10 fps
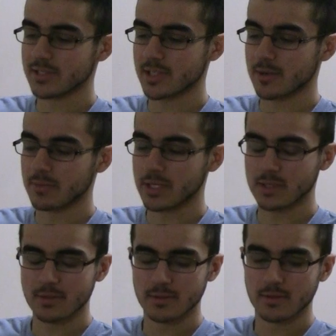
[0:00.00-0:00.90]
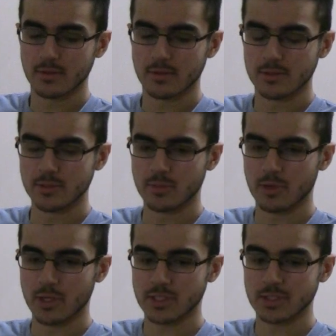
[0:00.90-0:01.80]
this company, Dude
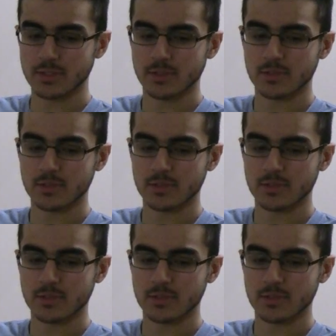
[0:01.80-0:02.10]
Productions,